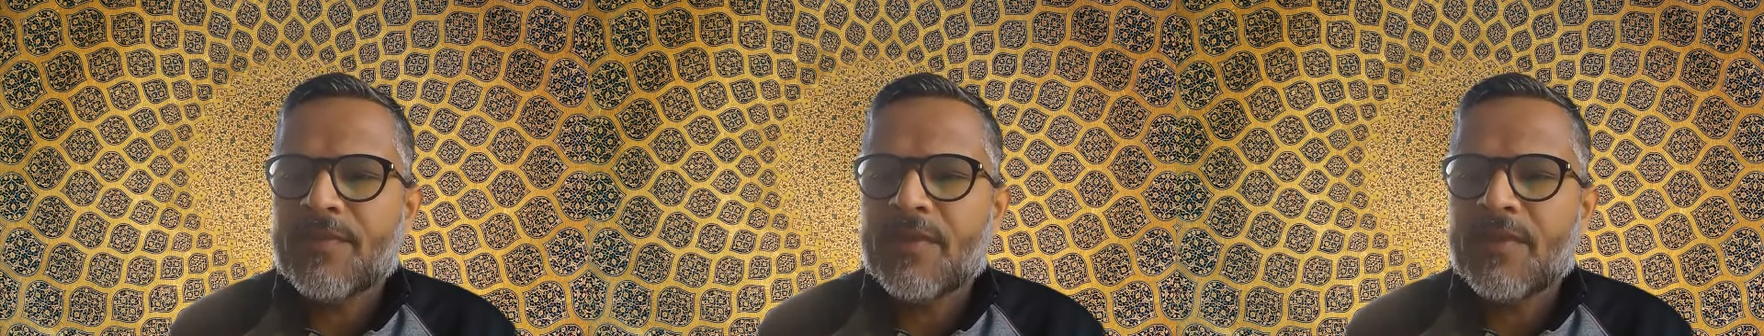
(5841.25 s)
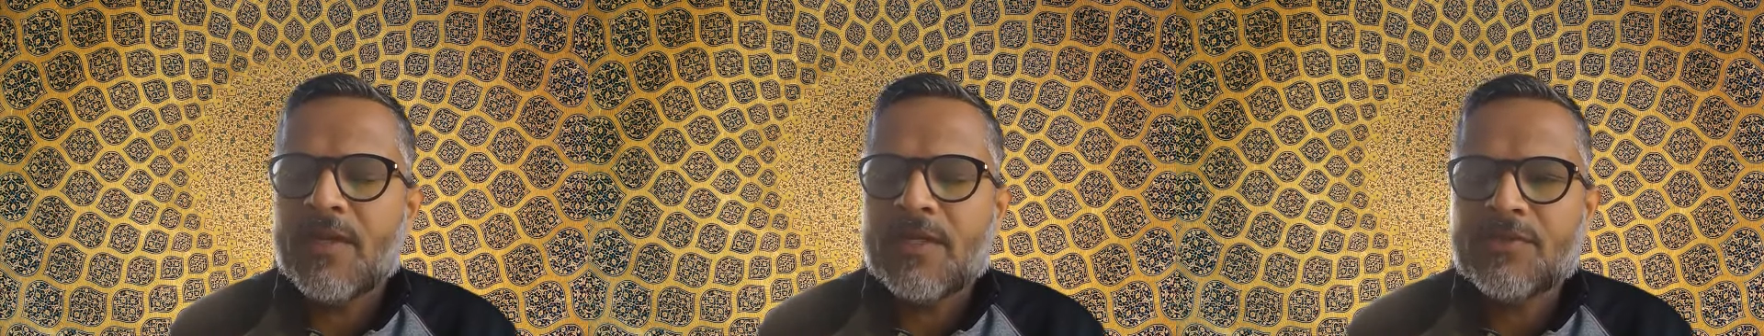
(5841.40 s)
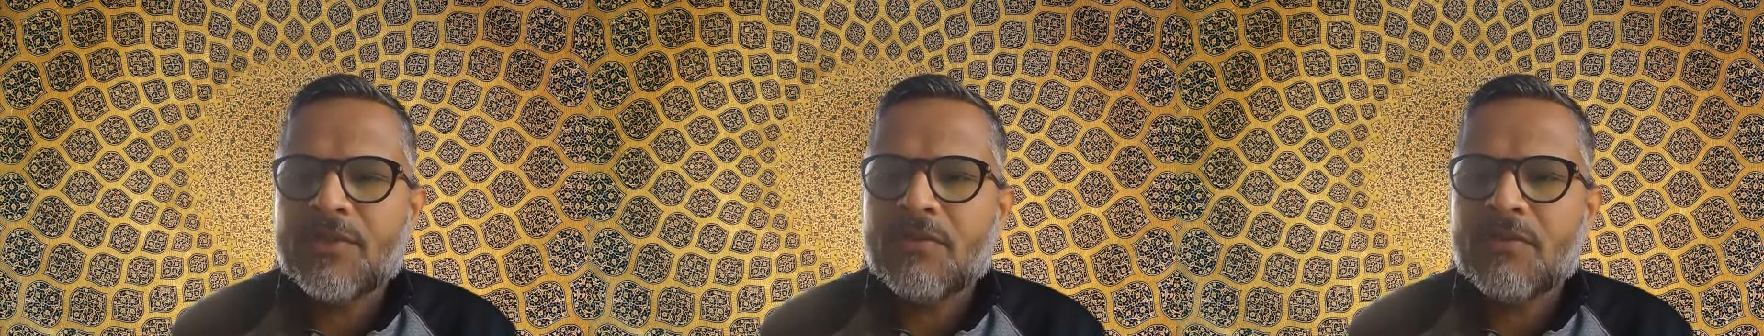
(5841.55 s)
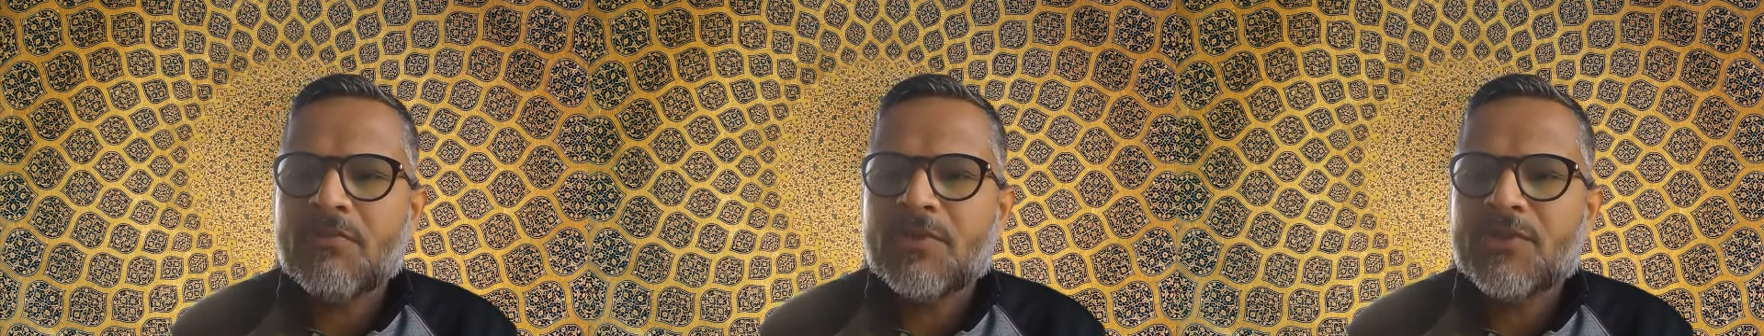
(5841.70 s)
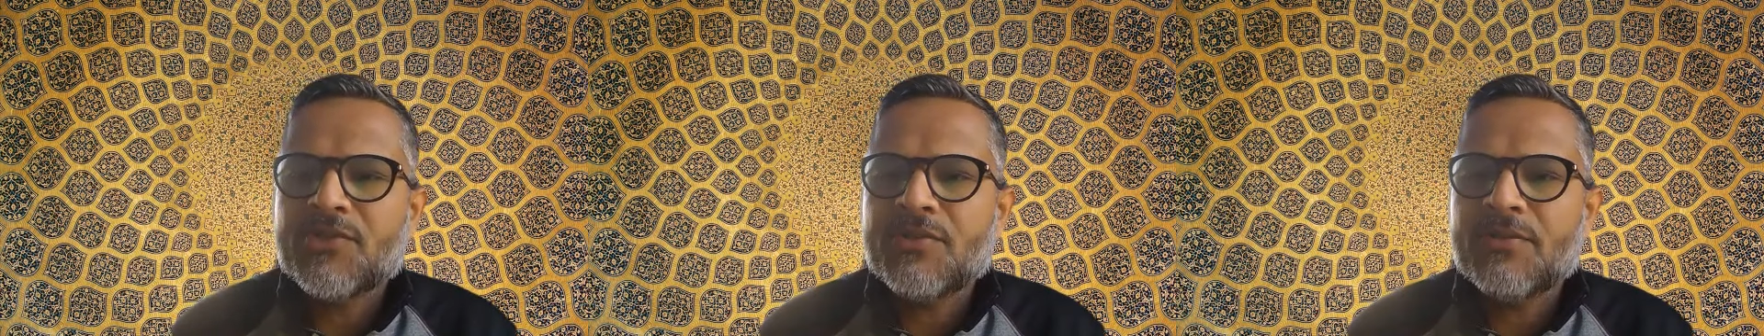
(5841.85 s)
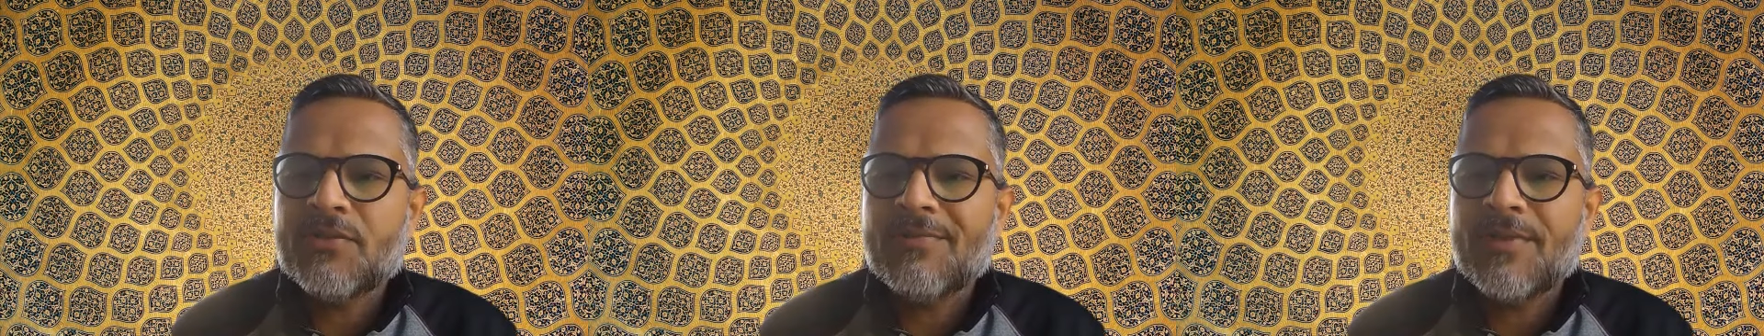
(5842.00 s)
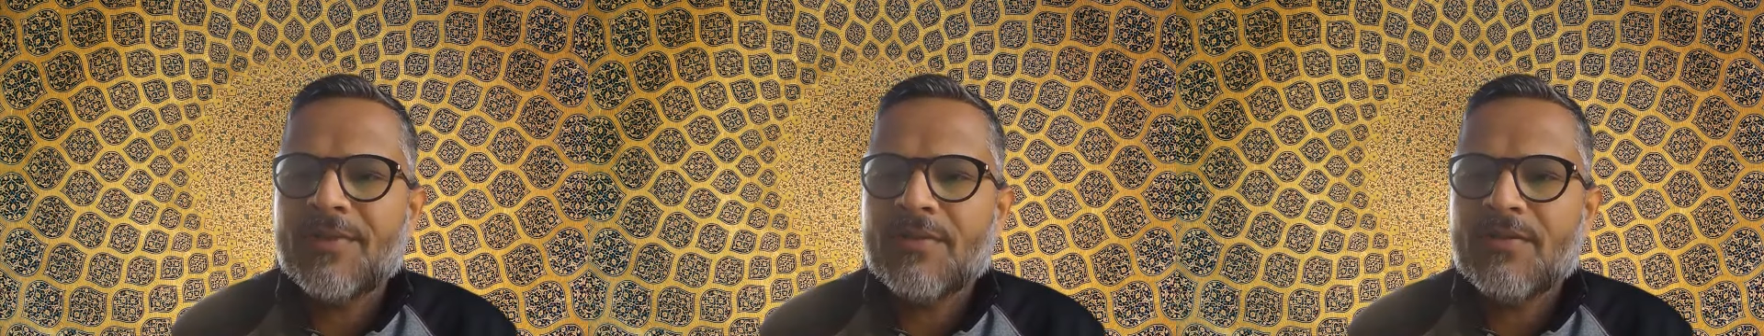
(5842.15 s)
ask your
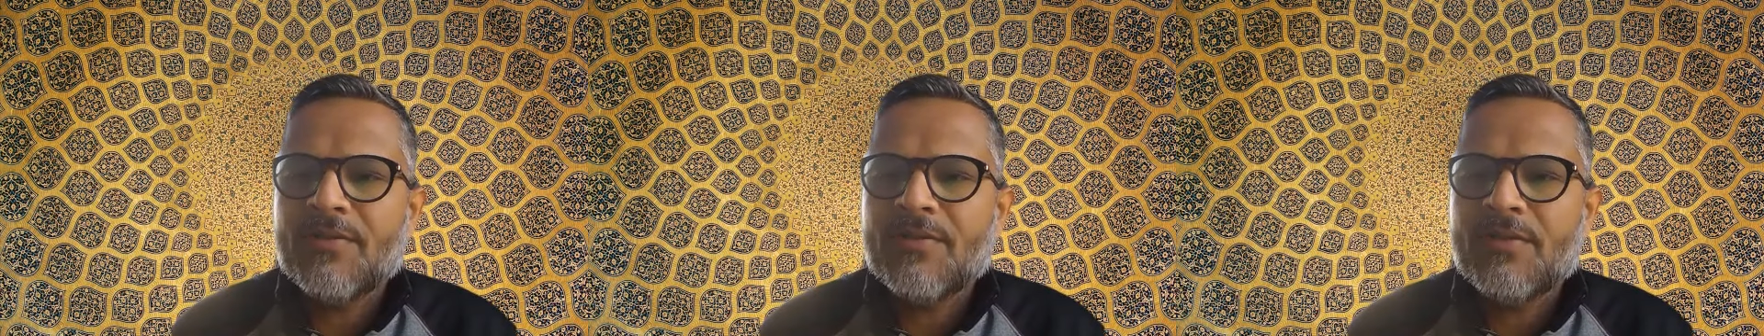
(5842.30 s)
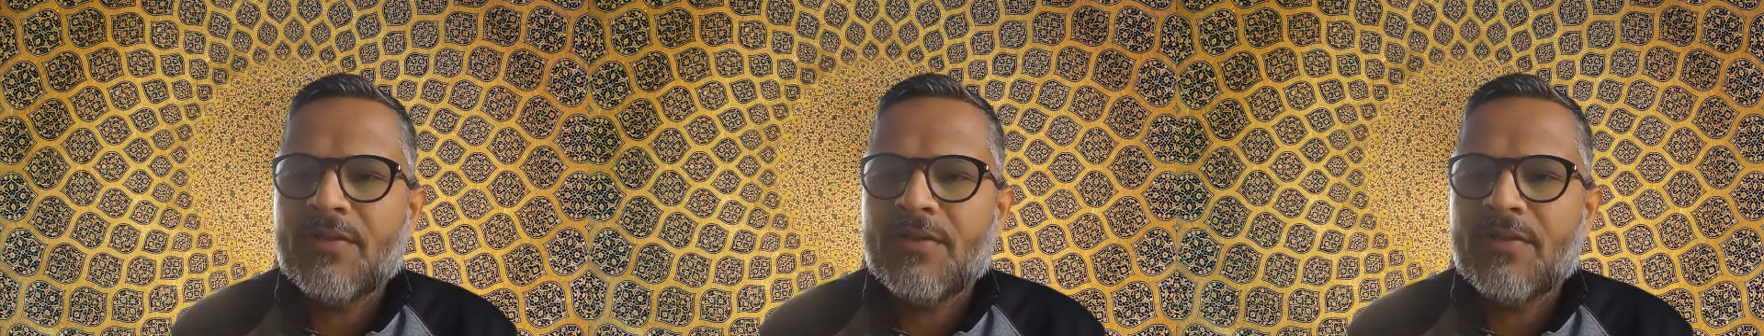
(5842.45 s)
question about